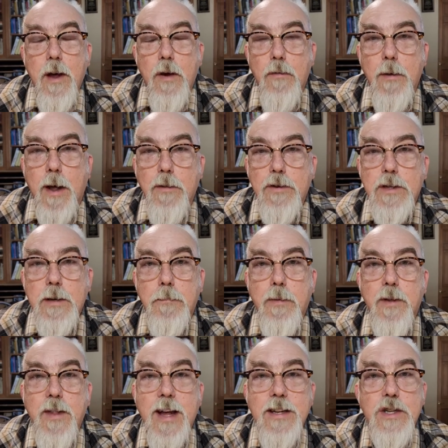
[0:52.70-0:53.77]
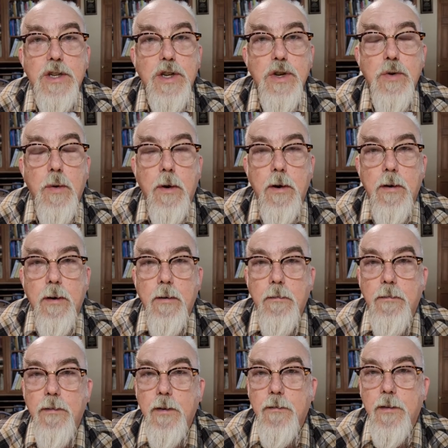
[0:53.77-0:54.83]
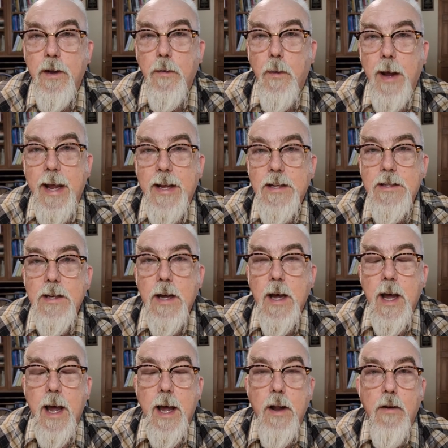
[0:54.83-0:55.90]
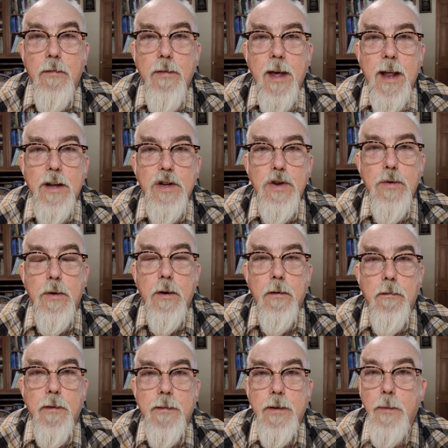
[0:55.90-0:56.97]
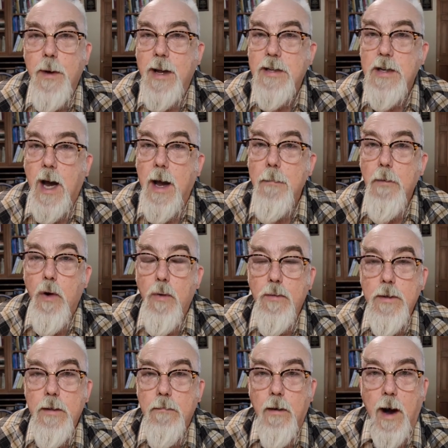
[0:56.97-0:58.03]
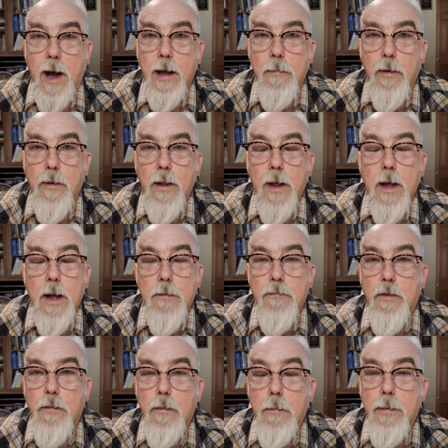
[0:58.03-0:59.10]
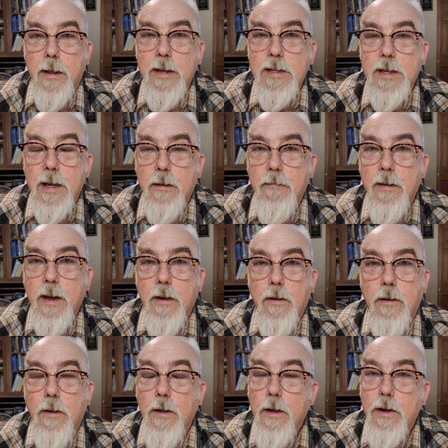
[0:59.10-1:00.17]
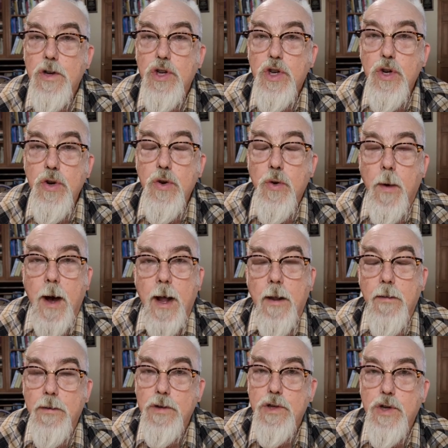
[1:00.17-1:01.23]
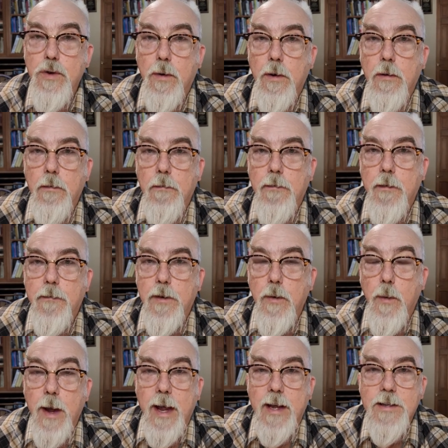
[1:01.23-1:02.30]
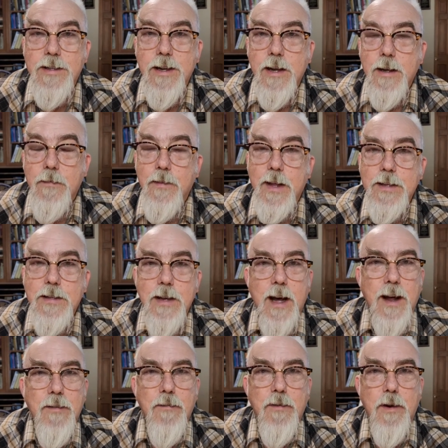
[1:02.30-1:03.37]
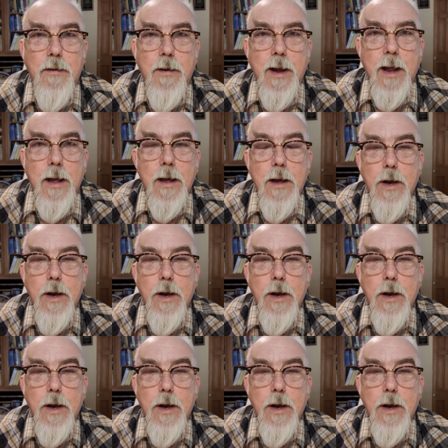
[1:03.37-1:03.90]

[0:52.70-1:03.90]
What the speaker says: rather simply. That's 250 weeks. And of that 250 weeks, I'm only viable for replacing a vehicle 2 out of those 250 weeks. That's not very